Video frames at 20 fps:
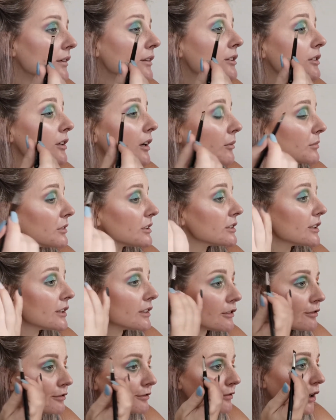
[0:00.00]
So I'm just
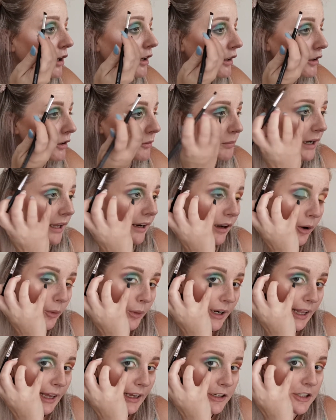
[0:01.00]
gonna follow my lower
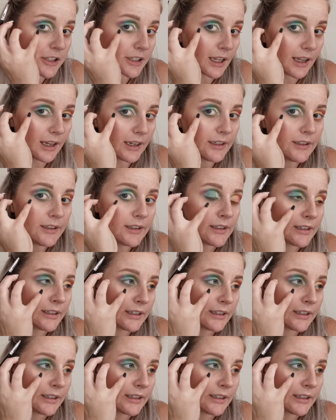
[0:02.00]
lash line